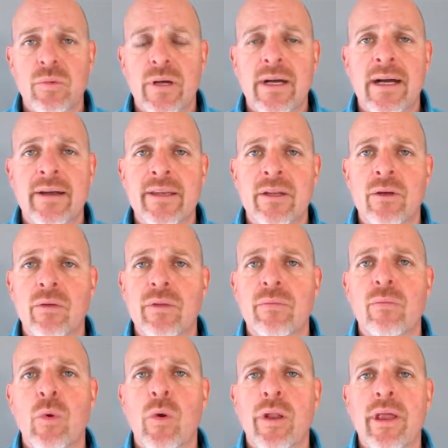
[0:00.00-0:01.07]
The
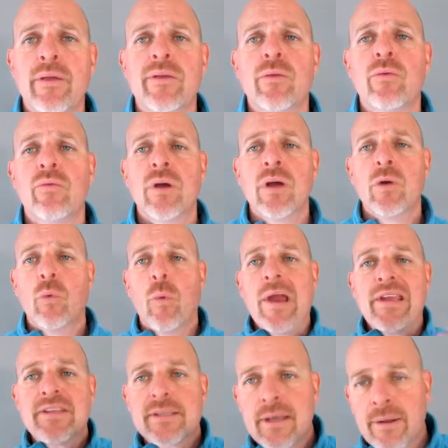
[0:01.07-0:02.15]
more that you
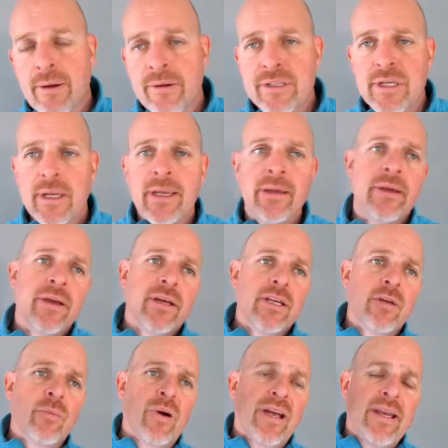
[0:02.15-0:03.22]
waste energy,
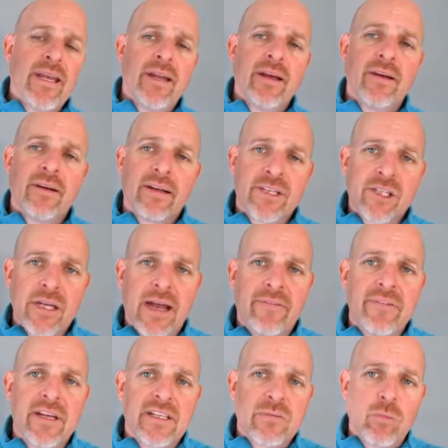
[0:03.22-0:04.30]
you might need a
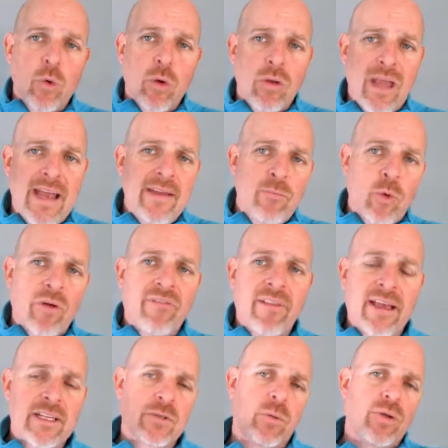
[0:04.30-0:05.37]
shaft that's more light, more
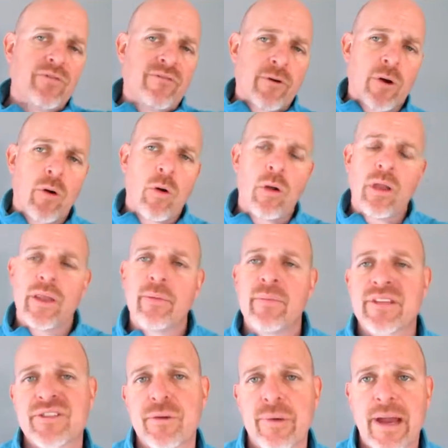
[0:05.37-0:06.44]
flexible for all of the
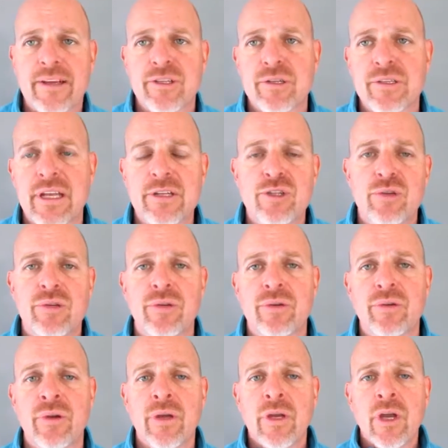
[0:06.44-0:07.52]
misdirections that you do,